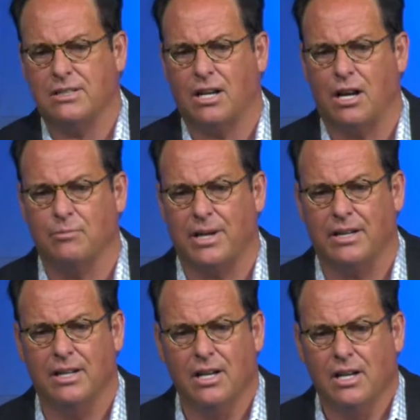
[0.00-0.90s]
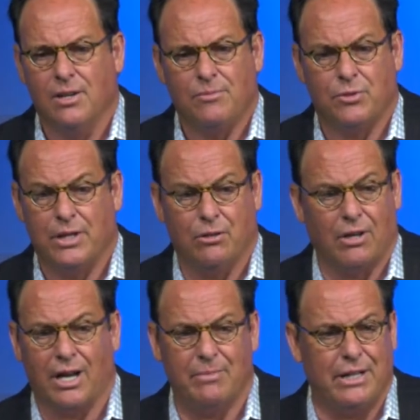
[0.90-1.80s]
a con man. So he don't
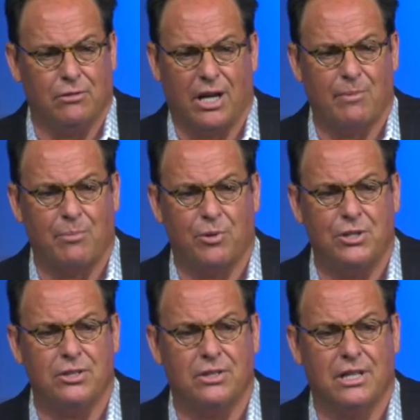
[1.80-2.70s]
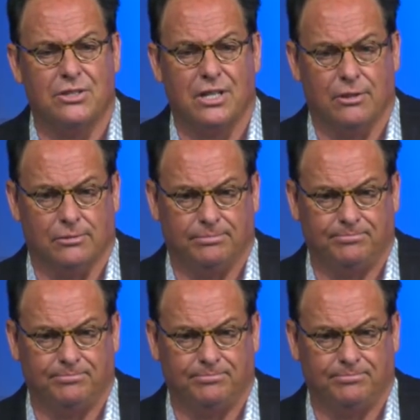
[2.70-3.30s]
like me, don't like my preaching, gets healed.